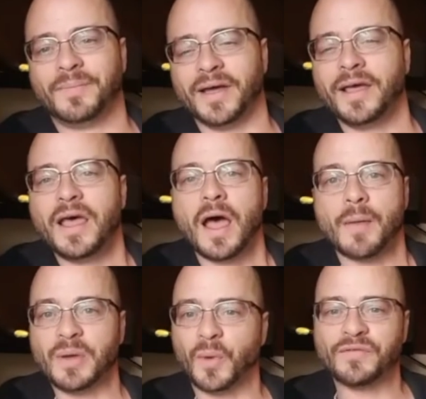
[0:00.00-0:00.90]
But
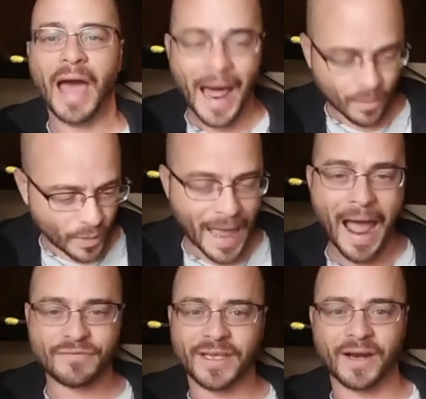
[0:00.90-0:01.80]
I mean, we
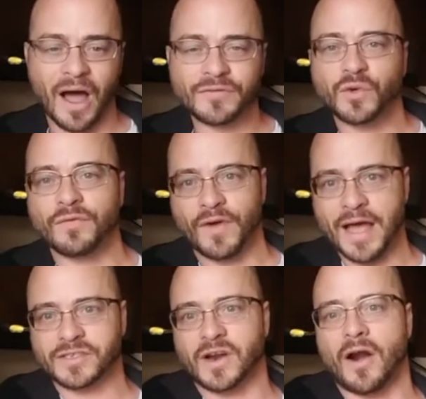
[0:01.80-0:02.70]
have to get off to a
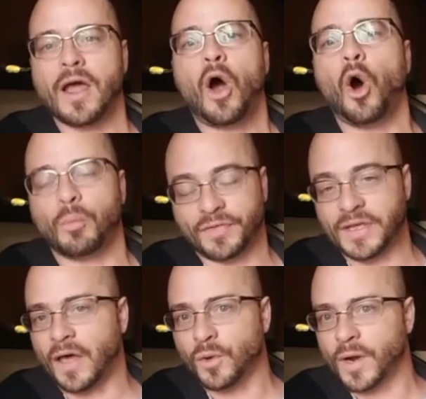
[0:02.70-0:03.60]
fast start. Oh, but
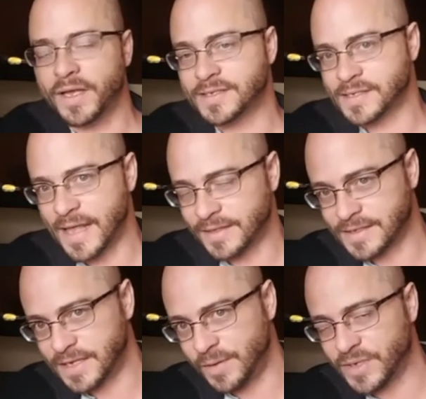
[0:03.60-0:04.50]
the other one is that
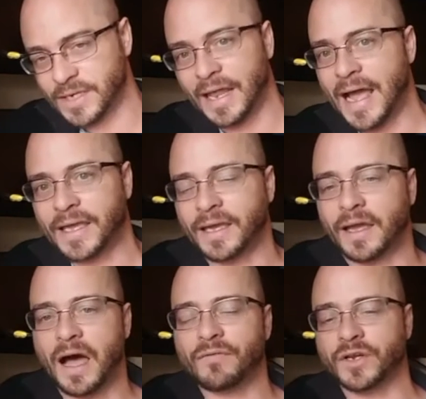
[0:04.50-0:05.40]
this team isn't lacking
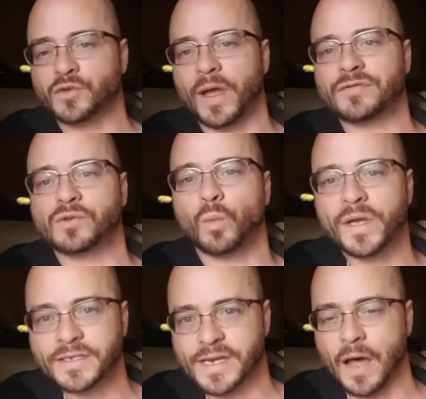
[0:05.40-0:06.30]
in confidence. We have some
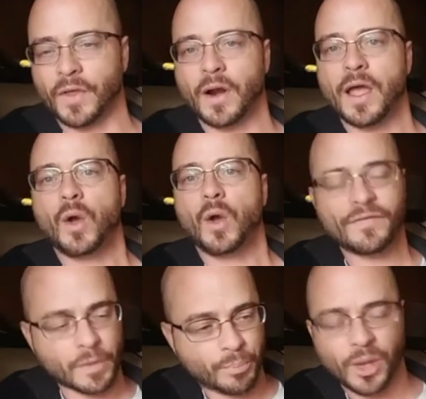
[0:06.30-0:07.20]
wins down there. We
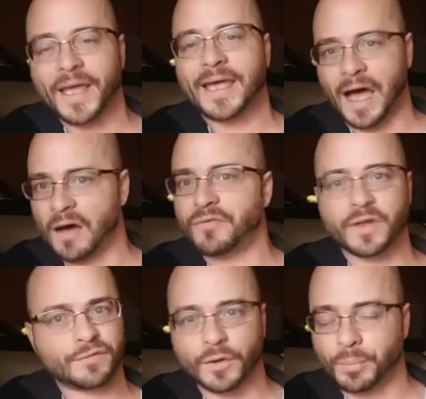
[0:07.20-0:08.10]
have to play
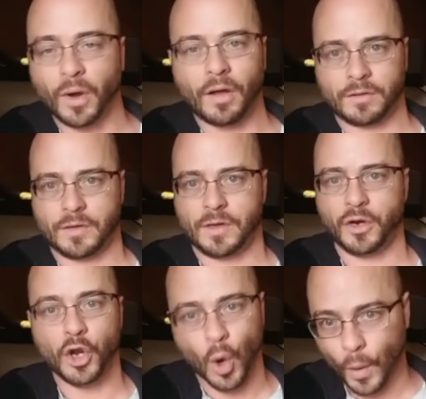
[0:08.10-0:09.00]
confident football,
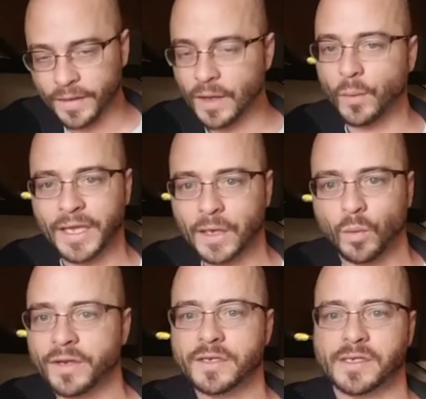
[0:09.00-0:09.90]
knowing that we
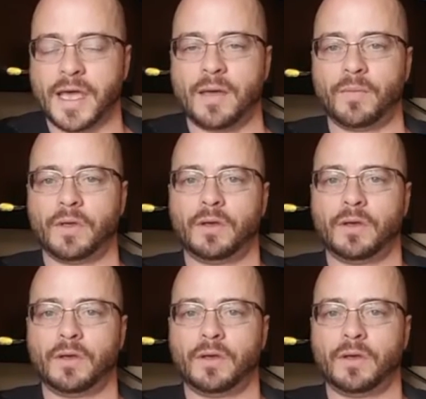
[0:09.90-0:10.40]
can win this game.